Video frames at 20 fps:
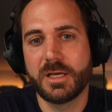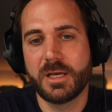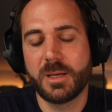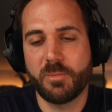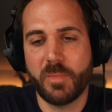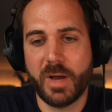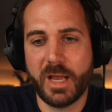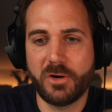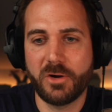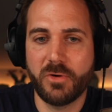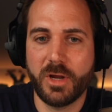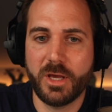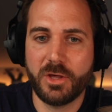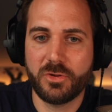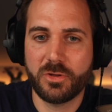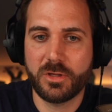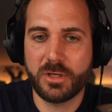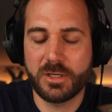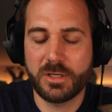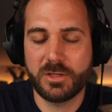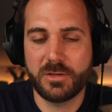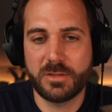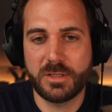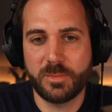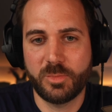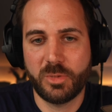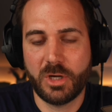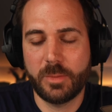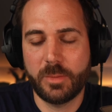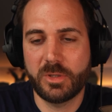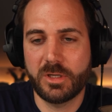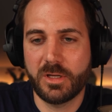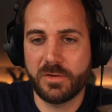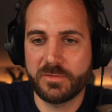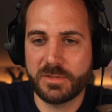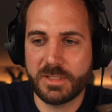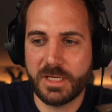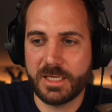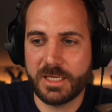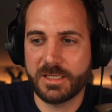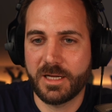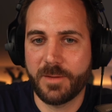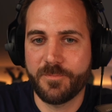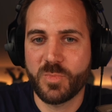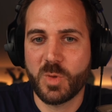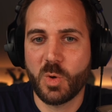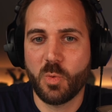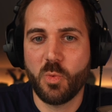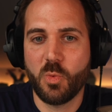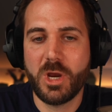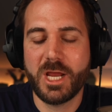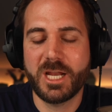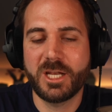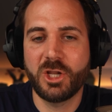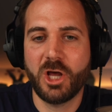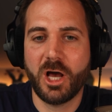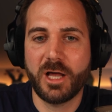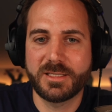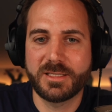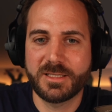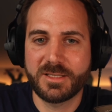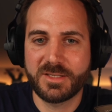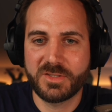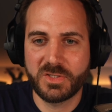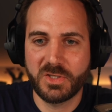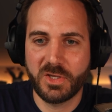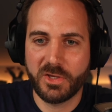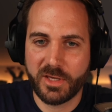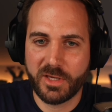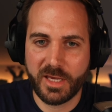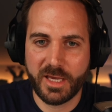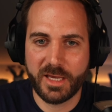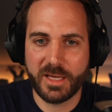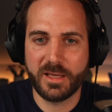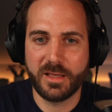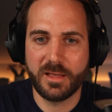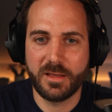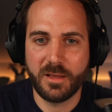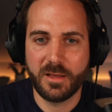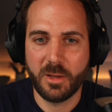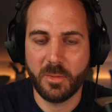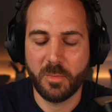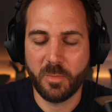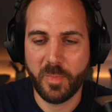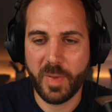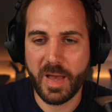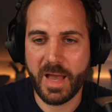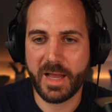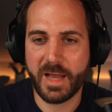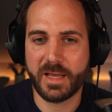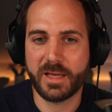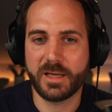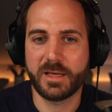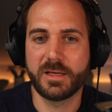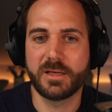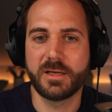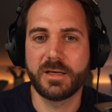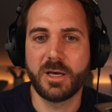migration deployment of data, we are not syncing back,